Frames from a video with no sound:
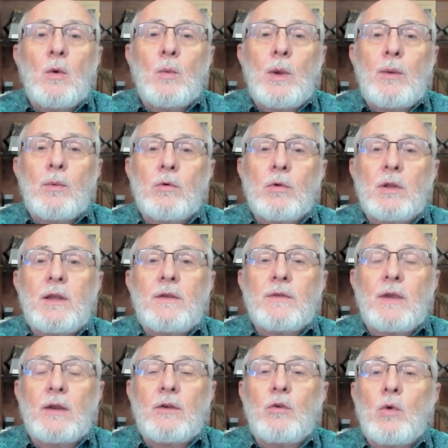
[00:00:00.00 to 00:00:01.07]
we will release
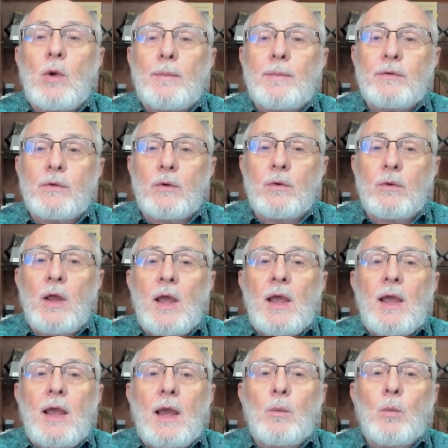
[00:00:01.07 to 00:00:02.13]
a new episode,
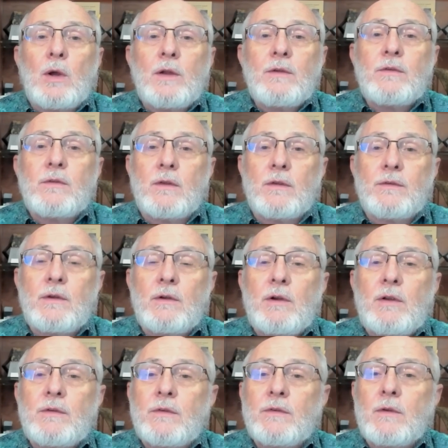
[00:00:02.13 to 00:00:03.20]
and once the
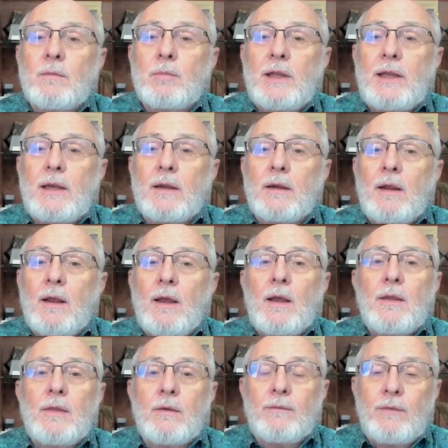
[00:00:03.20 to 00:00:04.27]
series is completed,
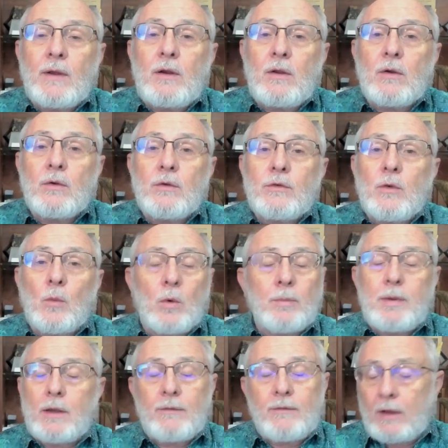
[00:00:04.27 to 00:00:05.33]
the videos will
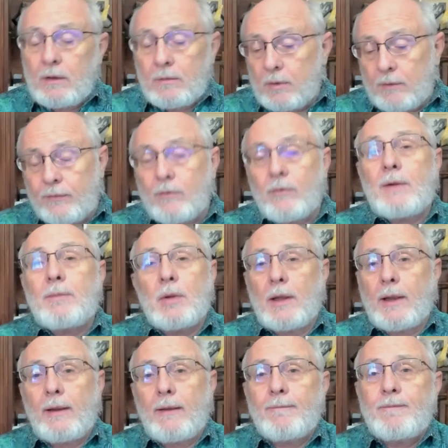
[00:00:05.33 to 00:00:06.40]
be available for replay.